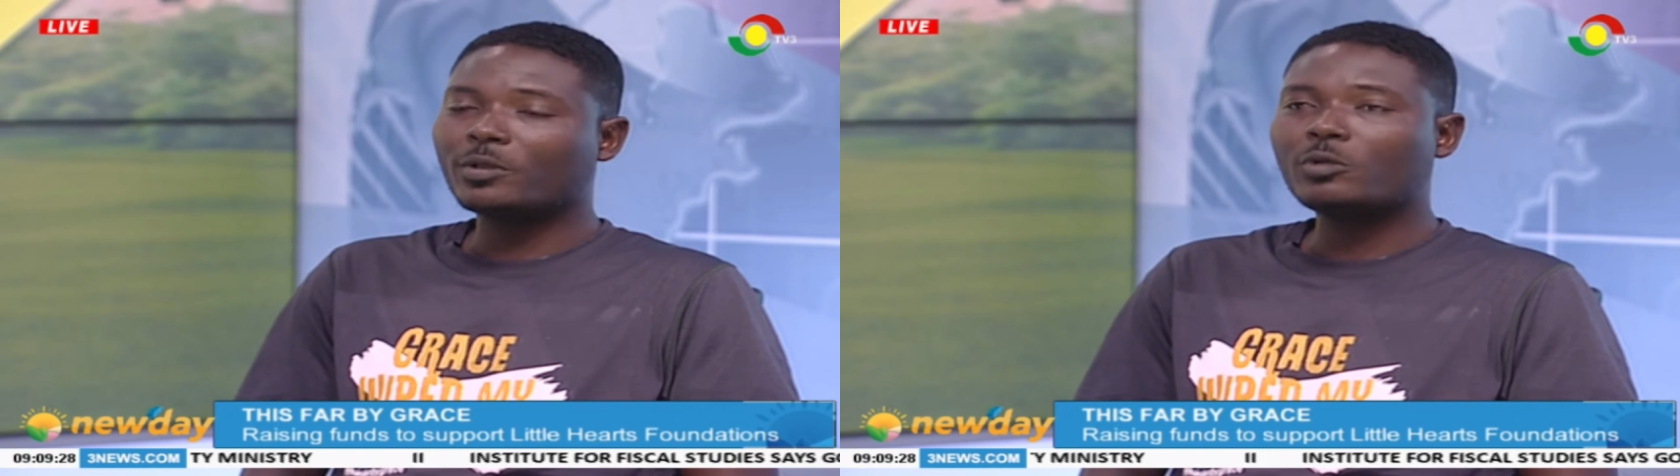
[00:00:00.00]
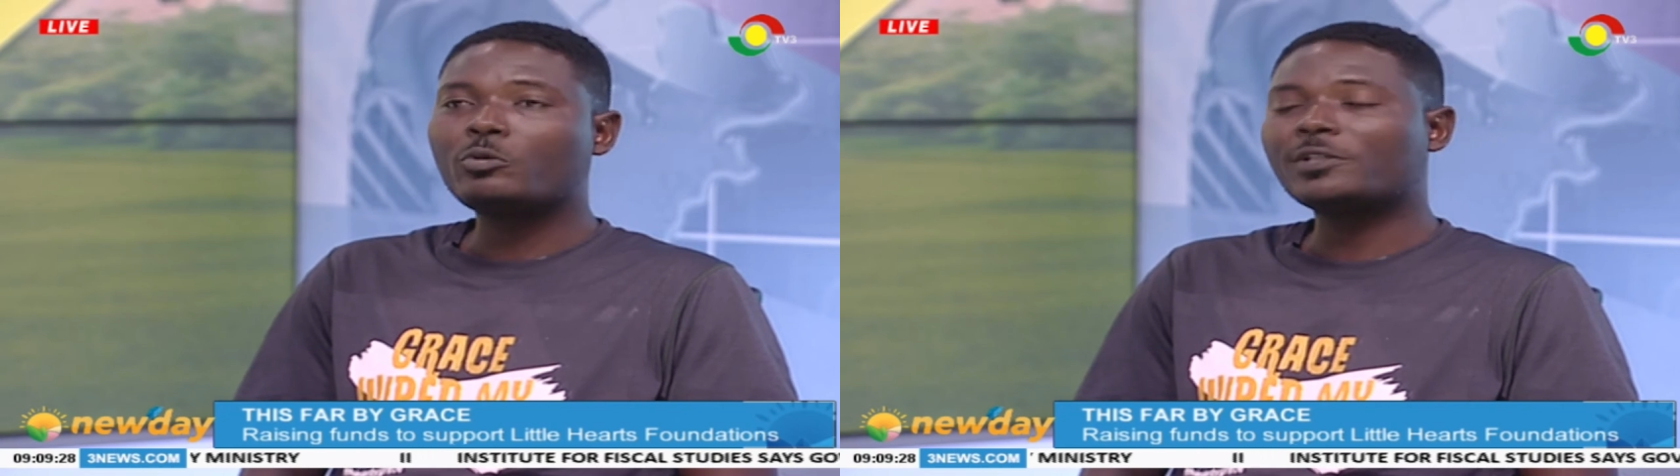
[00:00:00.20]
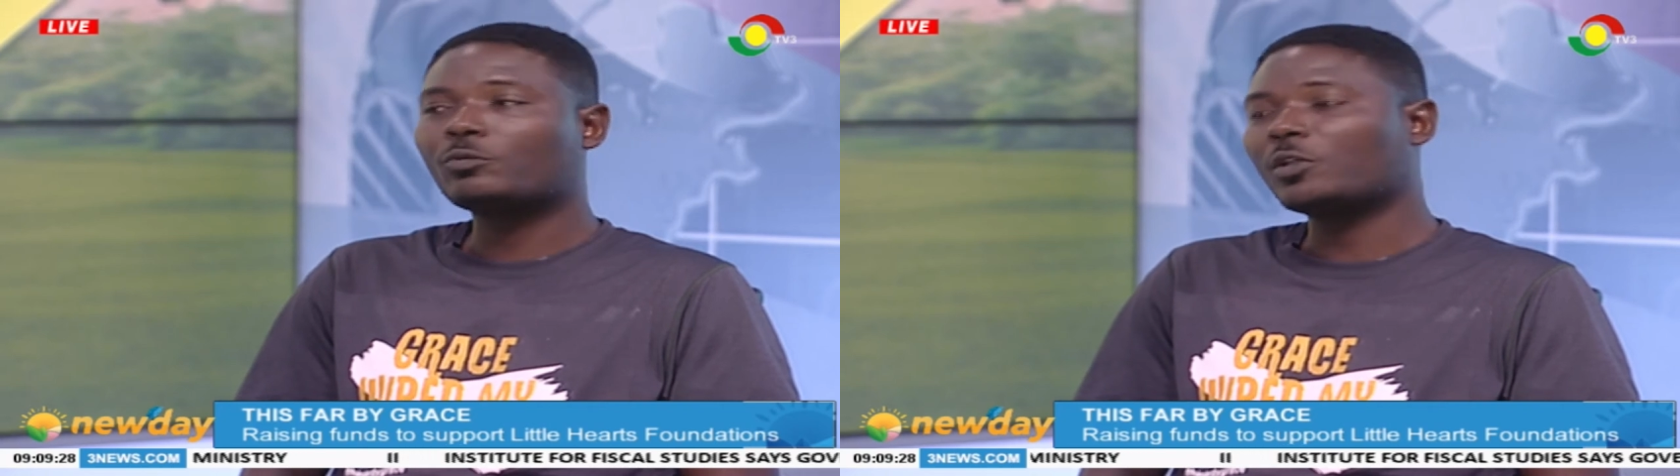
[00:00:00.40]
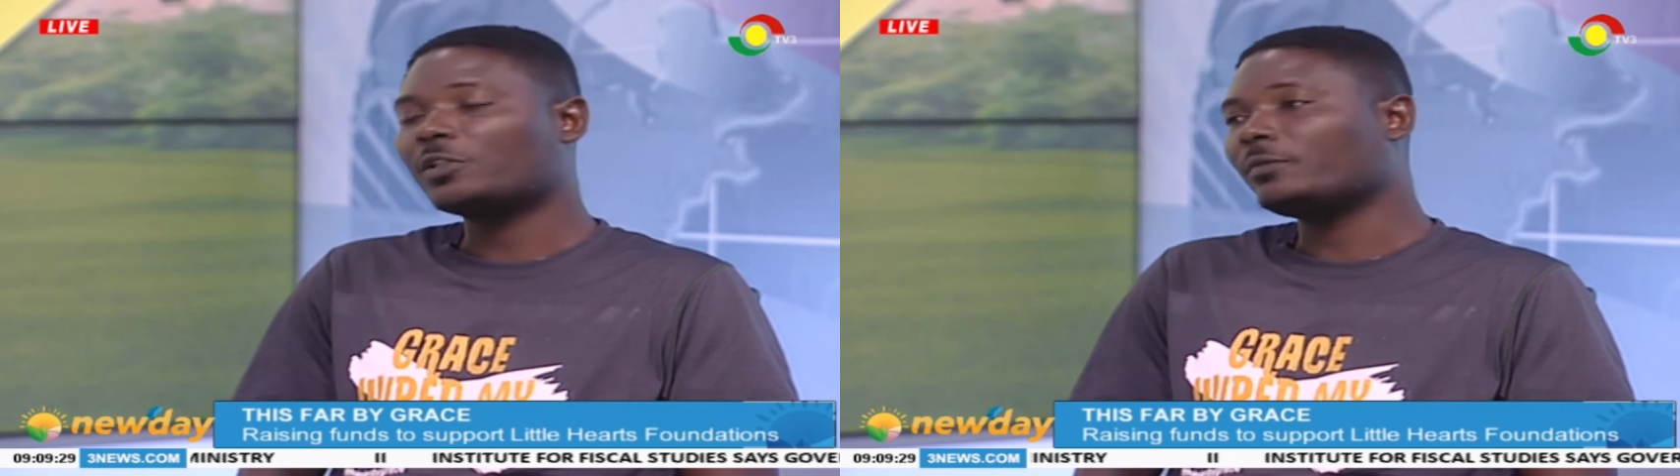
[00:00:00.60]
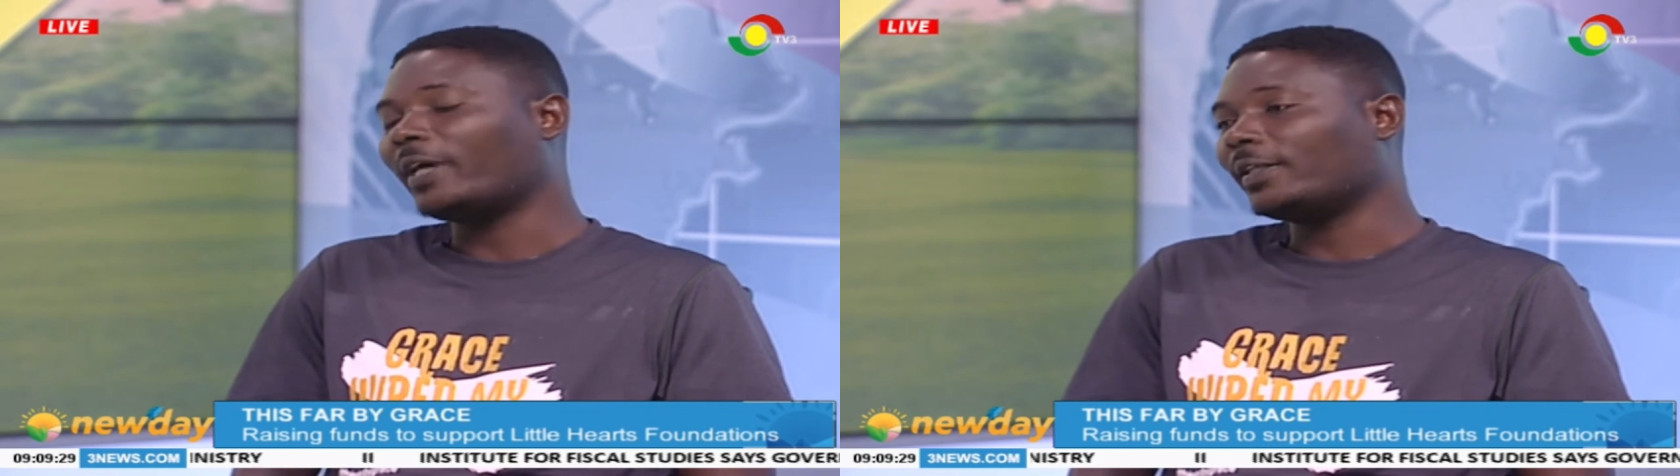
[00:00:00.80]
who is
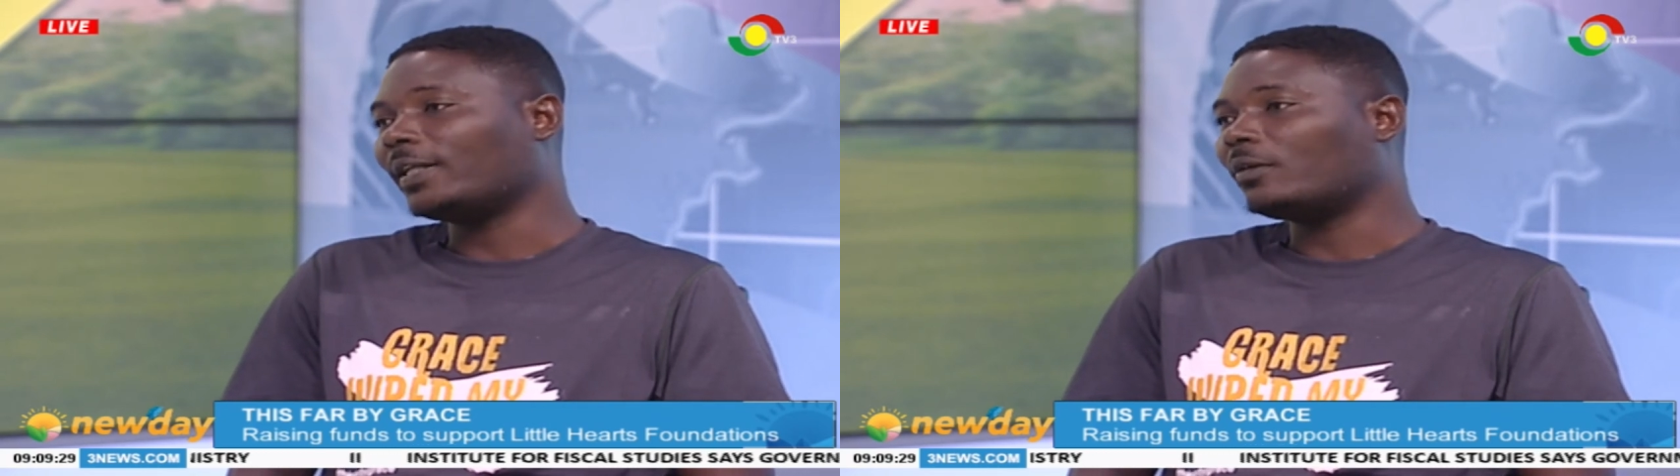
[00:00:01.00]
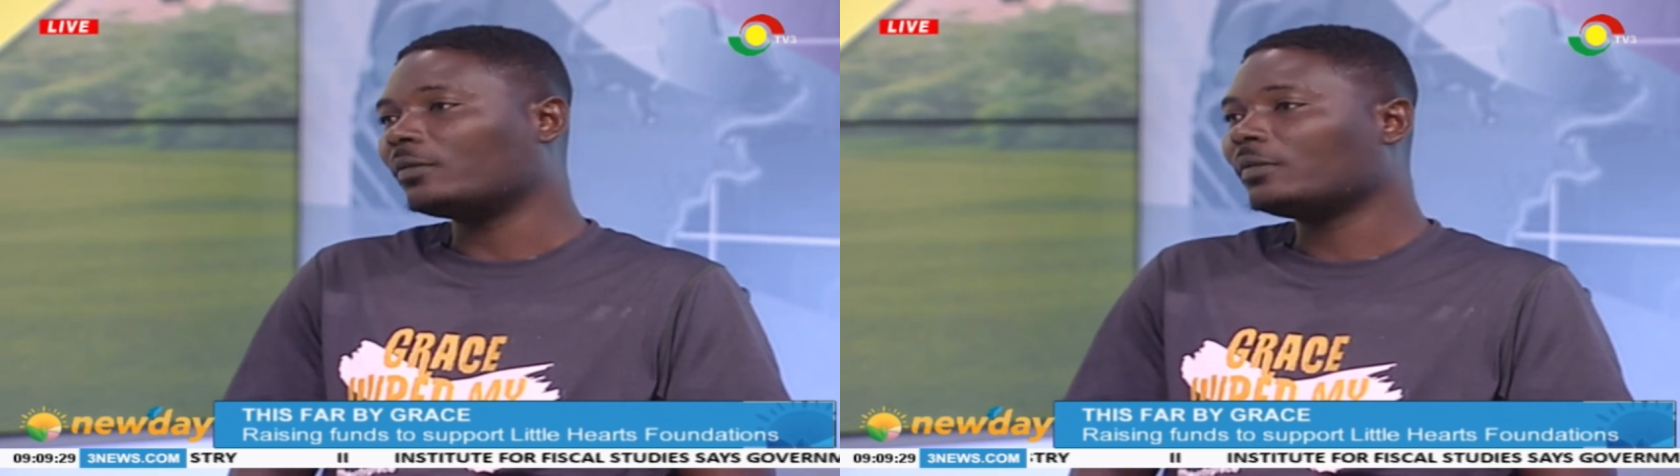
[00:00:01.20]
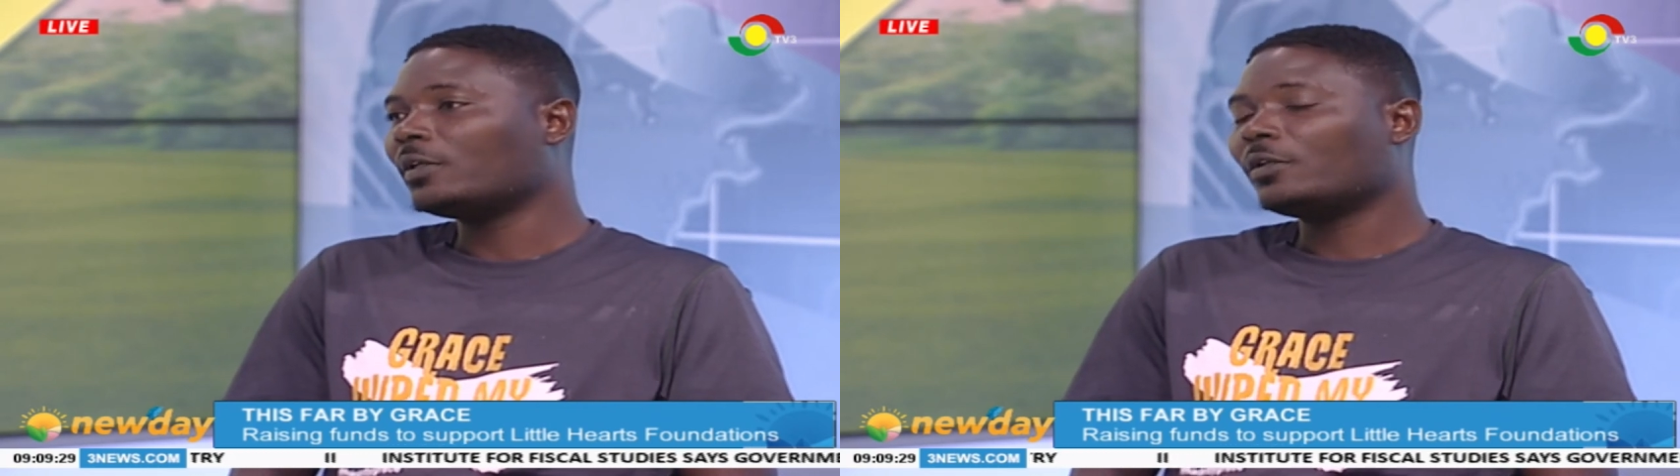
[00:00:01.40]
watching right now,